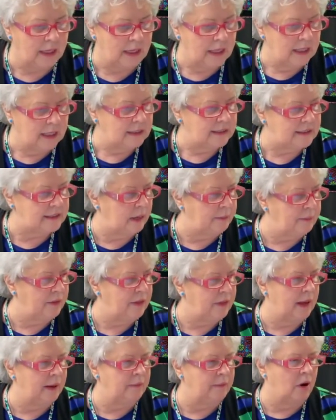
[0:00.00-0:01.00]
Some of
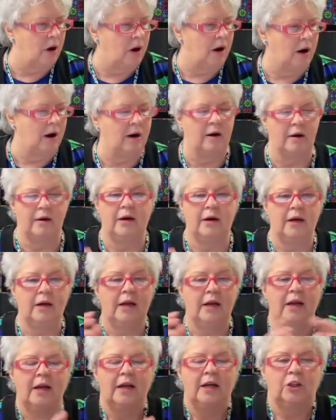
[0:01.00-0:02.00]
them are
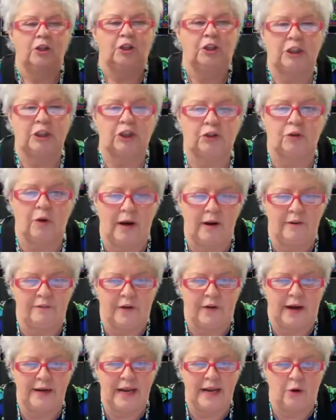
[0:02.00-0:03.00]
just trying to
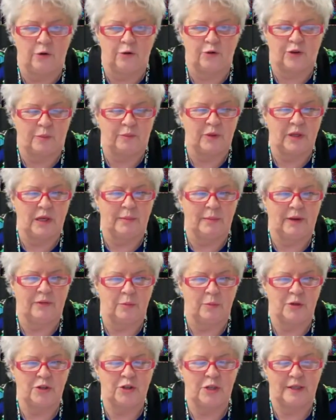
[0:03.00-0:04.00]
find out something about the
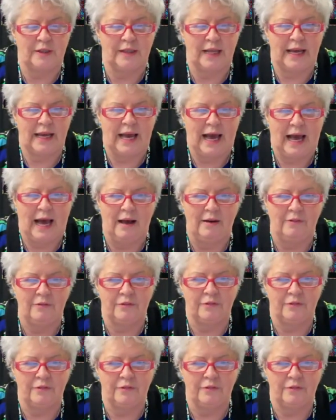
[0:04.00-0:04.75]
machine they have.